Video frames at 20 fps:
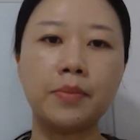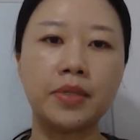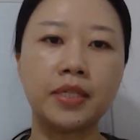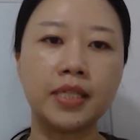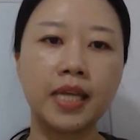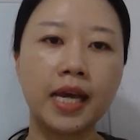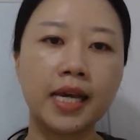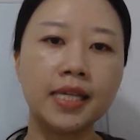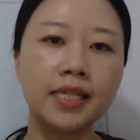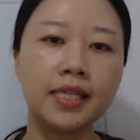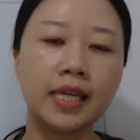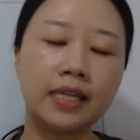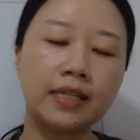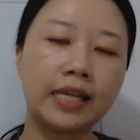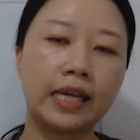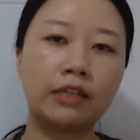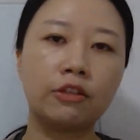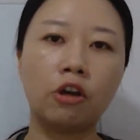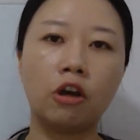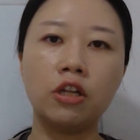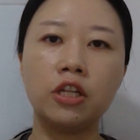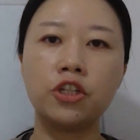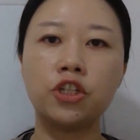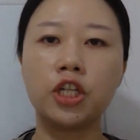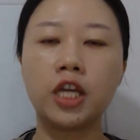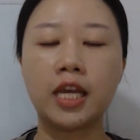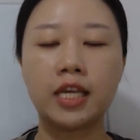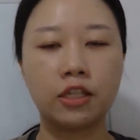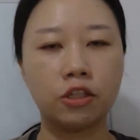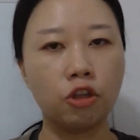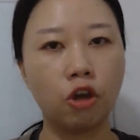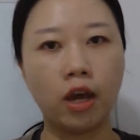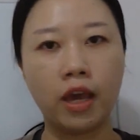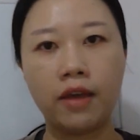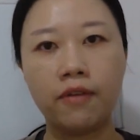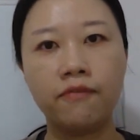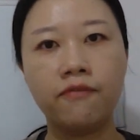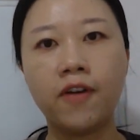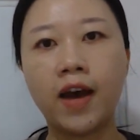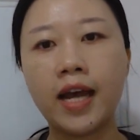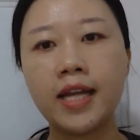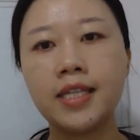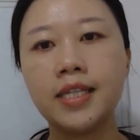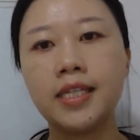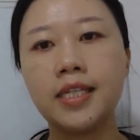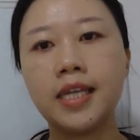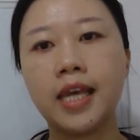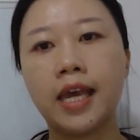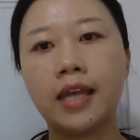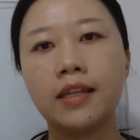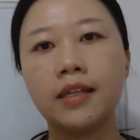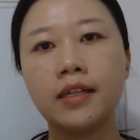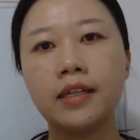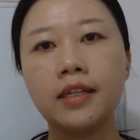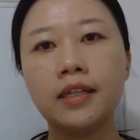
Science and technology has not advanced yet.